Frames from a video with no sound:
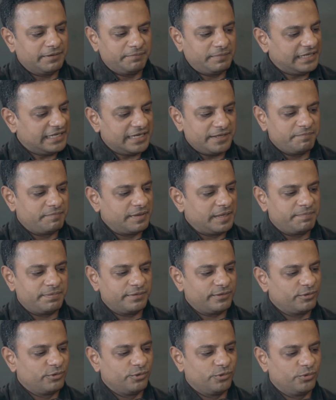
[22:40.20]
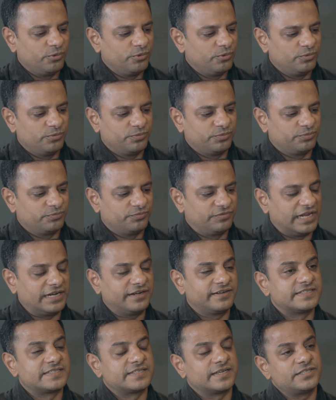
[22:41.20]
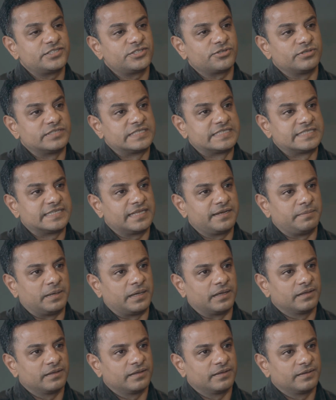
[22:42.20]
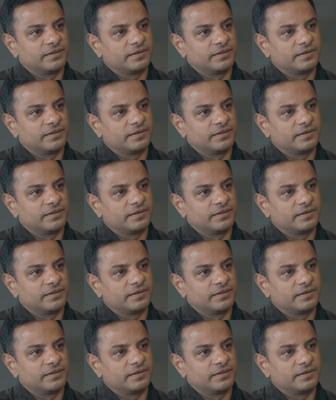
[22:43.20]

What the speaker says: meeting people who done research on cinema.